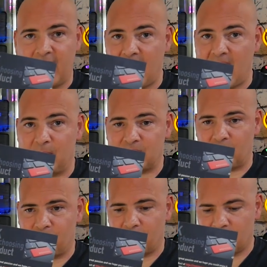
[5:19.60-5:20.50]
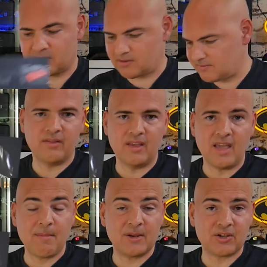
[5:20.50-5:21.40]
a MSI product, the
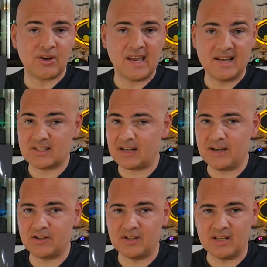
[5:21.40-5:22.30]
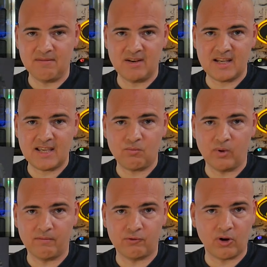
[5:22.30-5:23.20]
MSI installation DVD
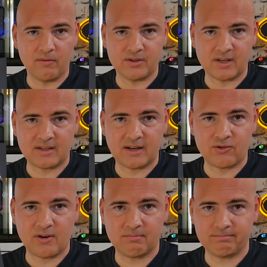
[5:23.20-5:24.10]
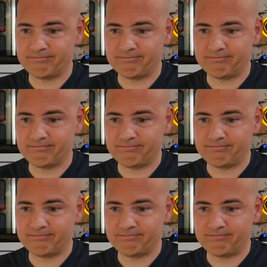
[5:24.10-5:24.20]
with drivers, etc.